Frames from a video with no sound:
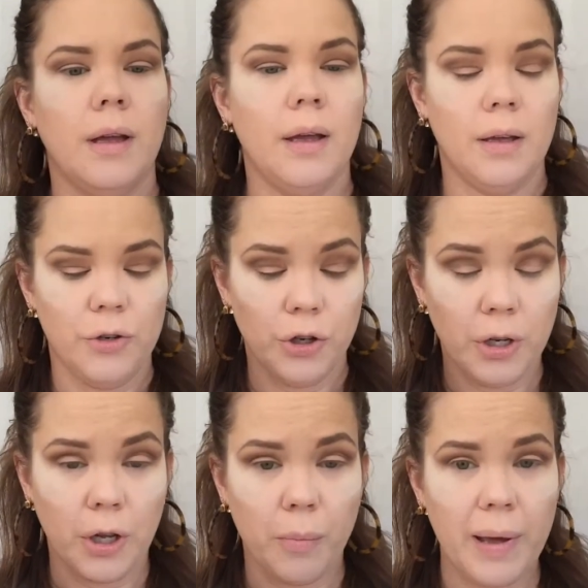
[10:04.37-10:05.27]
and you're
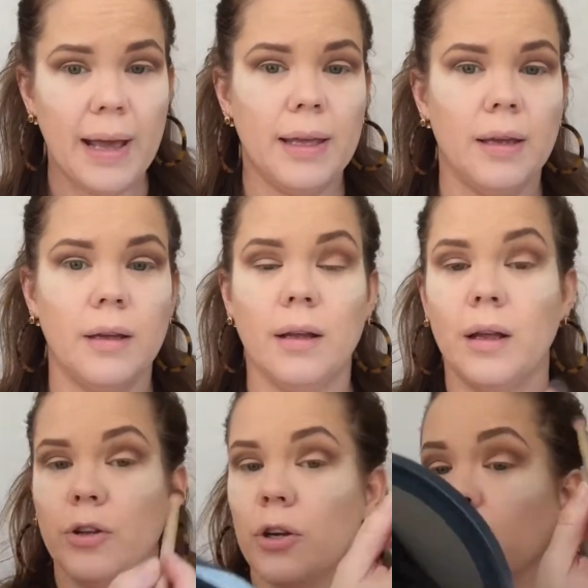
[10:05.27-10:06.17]
going to go back in
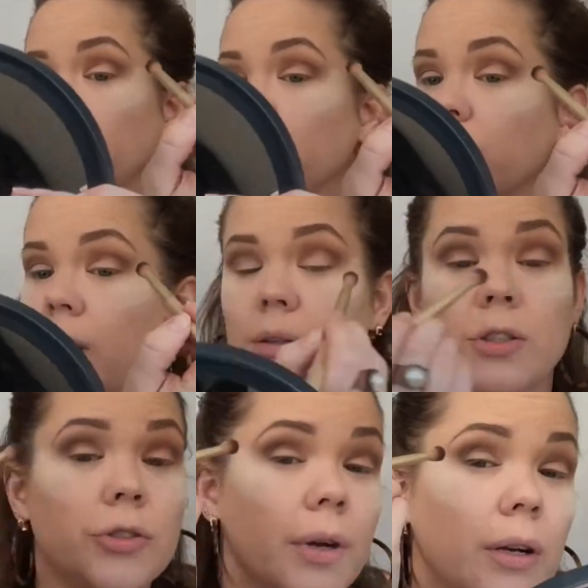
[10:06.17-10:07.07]
and you're going to go
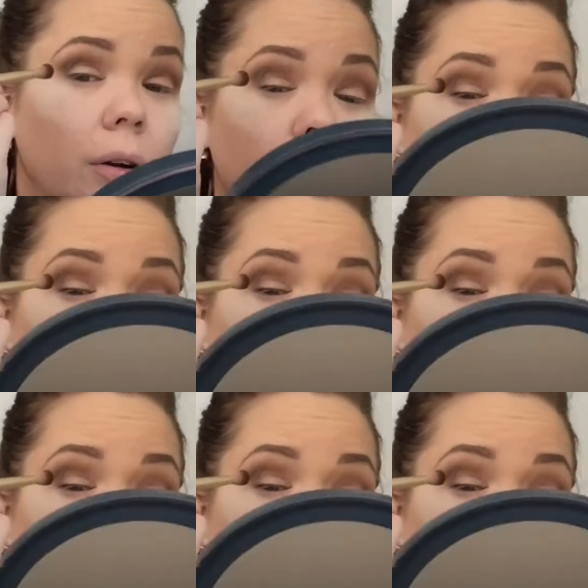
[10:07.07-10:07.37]
concentrate on